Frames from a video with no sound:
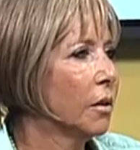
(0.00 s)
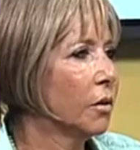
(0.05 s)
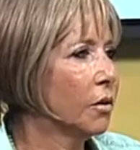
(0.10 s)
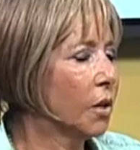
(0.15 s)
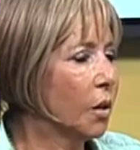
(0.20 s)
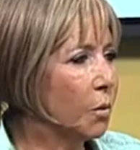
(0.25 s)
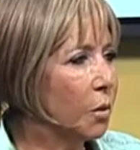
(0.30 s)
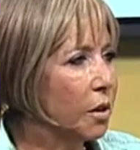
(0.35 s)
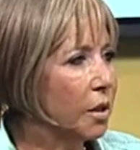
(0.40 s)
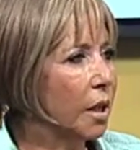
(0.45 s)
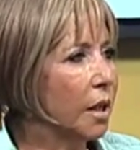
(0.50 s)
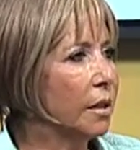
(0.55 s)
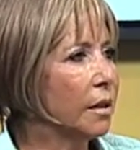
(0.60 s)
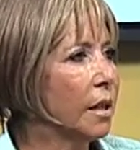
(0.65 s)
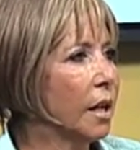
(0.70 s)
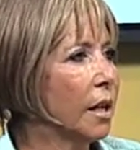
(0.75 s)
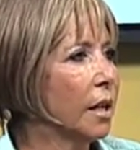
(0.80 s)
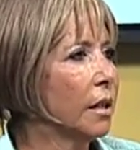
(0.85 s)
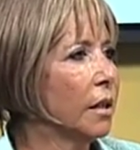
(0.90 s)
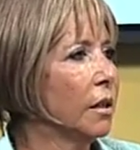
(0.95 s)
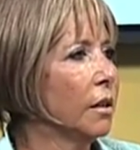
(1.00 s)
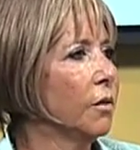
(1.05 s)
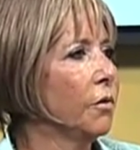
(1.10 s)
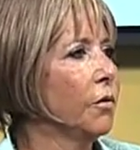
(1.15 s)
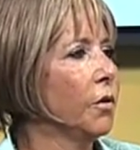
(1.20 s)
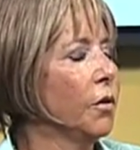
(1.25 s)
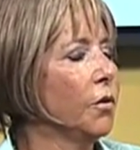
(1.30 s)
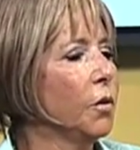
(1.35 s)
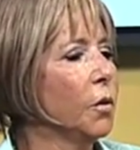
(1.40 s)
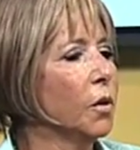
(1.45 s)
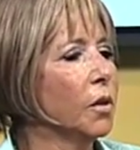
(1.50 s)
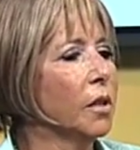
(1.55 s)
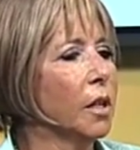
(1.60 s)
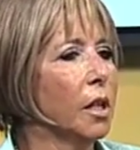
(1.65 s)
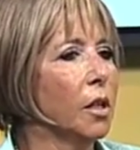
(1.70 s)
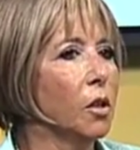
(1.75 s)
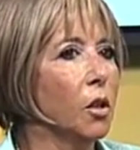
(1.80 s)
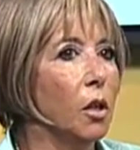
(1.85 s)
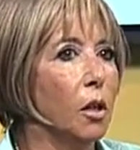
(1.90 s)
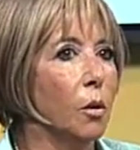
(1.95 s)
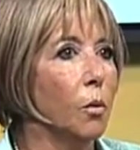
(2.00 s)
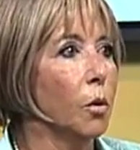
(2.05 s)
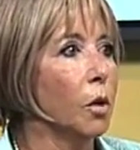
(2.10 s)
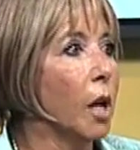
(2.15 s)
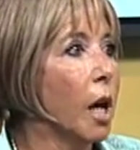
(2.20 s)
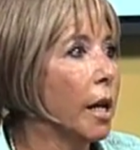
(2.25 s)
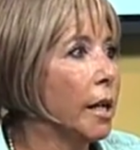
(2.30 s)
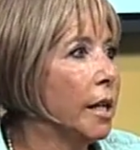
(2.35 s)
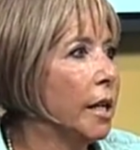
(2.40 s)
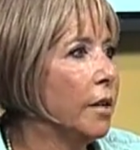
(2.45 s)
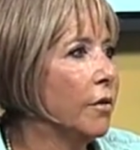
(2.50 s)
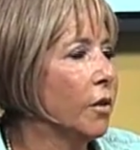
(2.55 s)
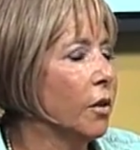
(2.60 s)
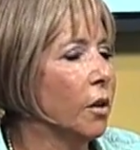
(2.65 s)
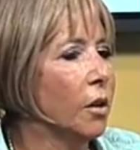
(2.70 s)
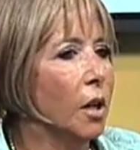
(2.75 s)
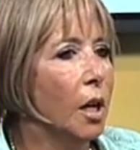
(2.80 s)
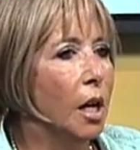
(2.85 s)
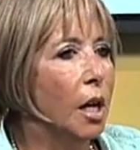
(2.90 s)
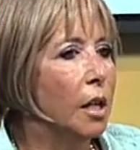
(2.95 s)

someone says that, if you were to say, "Look, we're not evil.